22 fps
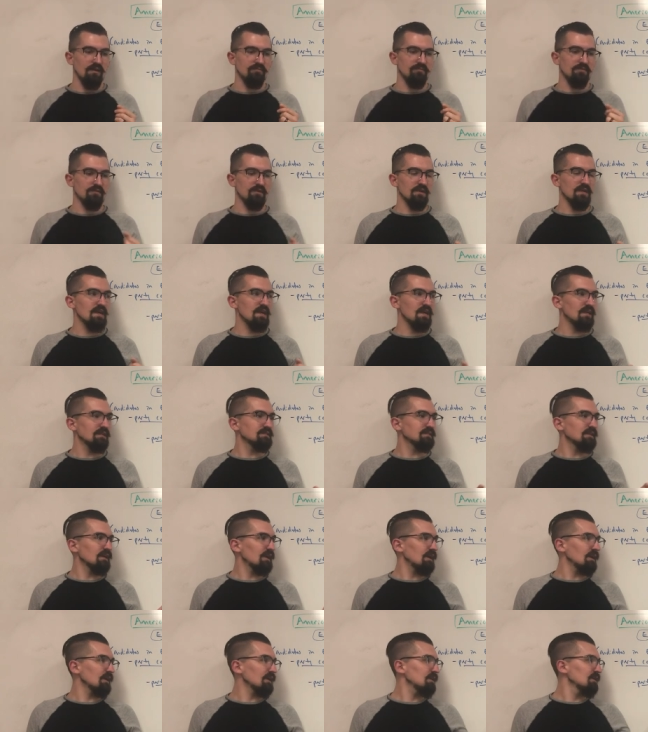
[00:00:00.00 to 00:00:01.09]
very
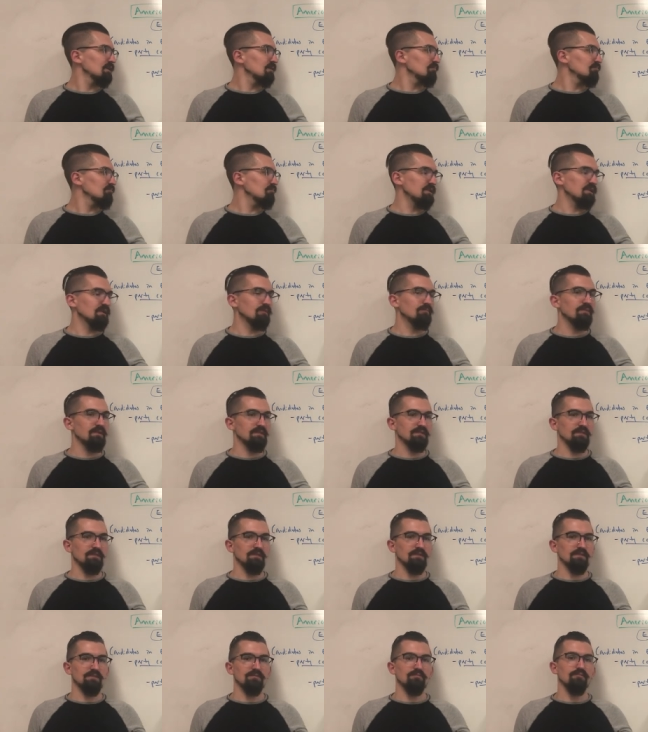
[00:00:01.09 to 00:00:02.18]
anti-big
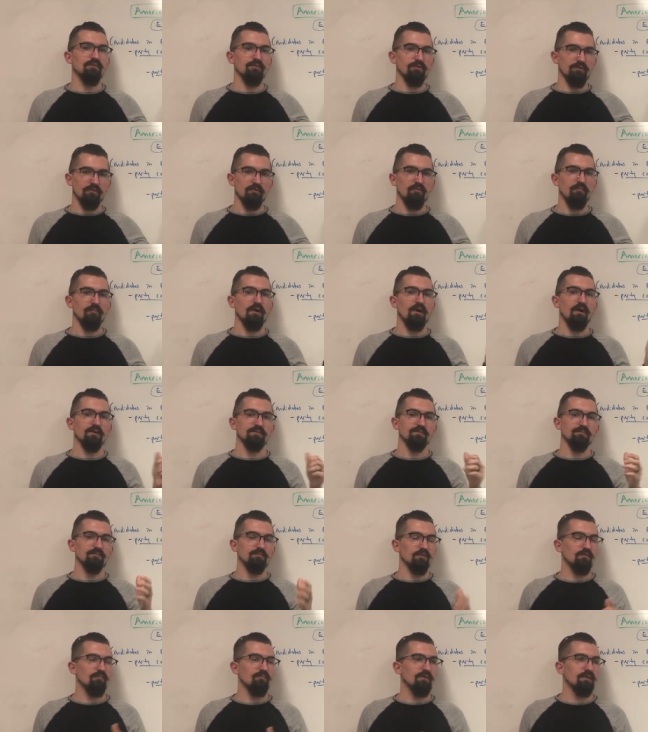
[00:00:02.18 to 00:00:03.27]
business political boss
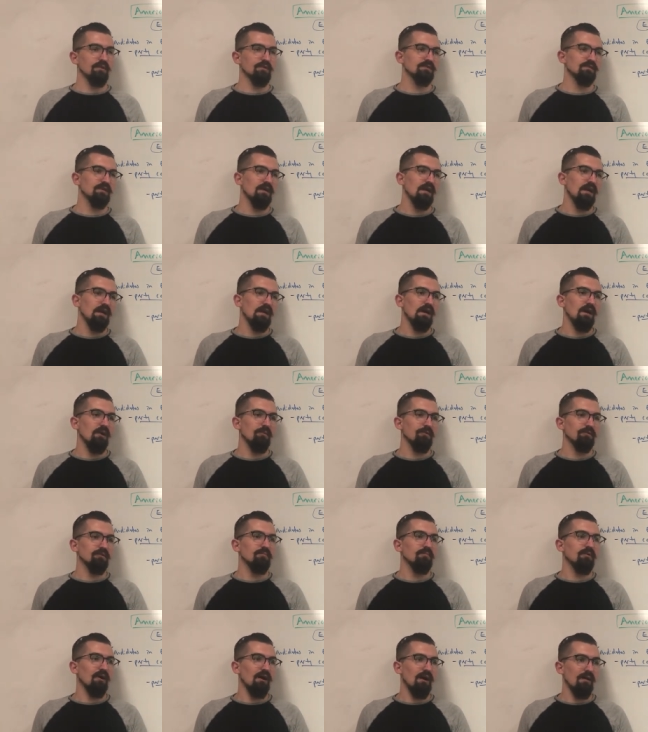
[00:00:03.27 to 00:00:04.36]
movements with
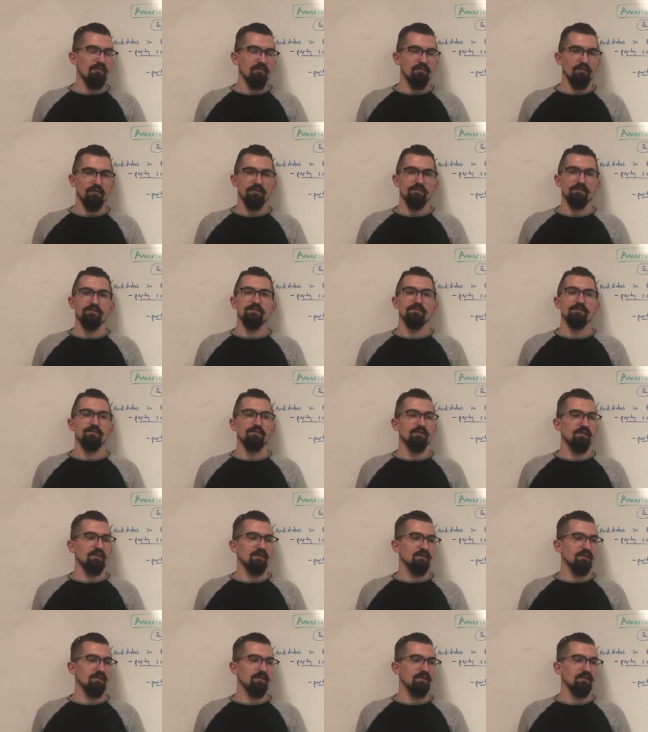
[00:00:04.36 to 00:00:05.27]
the populists and